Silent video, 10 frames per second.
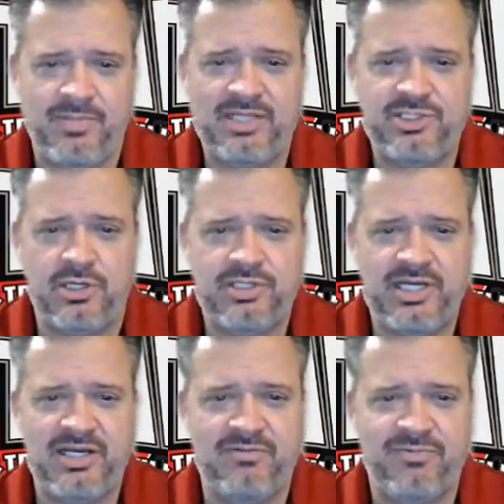all
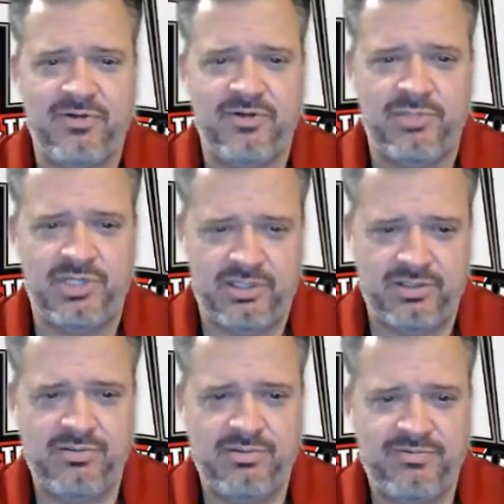taken from
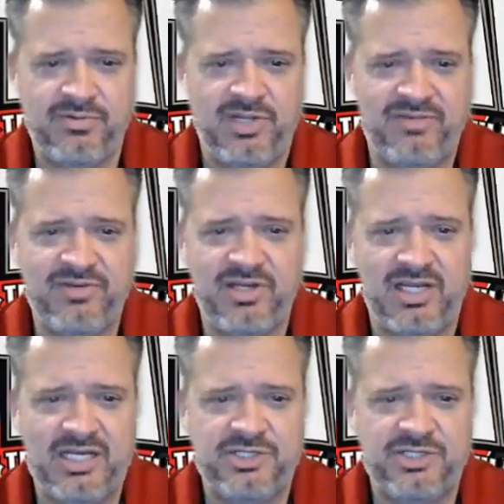from Lufkin last